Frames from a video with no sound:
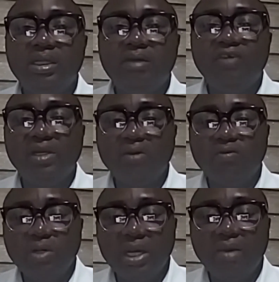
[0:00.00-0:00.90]
Father
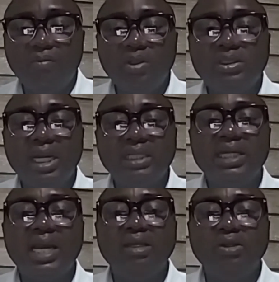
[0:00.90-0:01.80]
Kuka, but
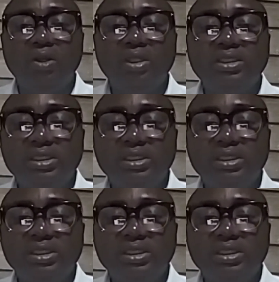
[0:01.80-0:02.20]
that cannot